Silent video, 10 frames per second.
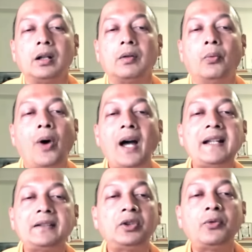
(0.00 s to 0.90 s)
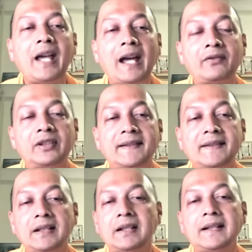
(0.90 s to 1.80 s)
Why do we have this
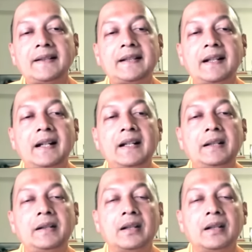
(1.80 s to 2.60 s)
state? Is there any